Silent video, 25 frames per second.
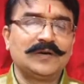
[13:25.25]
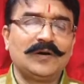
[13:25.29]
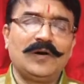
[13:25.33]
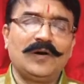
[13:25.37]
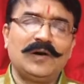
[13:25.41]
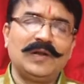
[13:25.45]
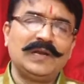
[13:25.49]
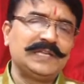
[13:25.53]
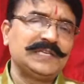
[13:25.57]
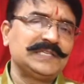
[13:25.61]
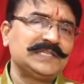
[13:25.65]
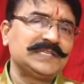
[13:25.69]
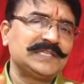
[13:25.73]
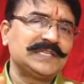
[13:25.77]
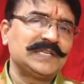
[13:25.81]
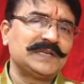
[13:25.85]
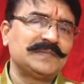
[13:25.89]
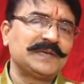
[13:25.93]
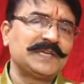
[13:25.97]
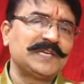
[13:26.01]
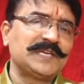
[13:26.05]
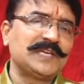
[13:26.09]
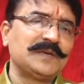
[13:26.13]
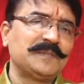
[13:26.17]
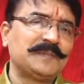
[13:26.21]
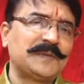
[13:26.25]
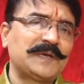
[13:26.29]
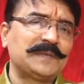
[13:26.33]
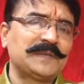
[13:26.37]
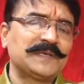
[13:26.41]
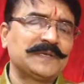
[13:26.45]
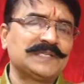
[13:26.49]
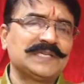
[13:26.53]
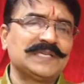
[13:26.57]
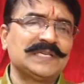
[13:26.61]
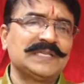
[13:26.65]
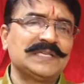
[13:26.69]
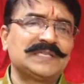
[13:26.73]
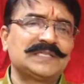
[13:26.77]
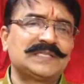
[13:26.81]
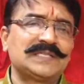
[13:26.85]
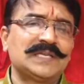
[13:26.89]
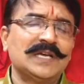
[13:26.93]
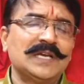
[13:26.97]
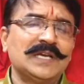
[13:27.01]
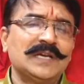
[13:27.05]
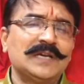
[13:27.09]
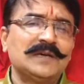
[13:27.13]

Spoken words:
All decision making purposes,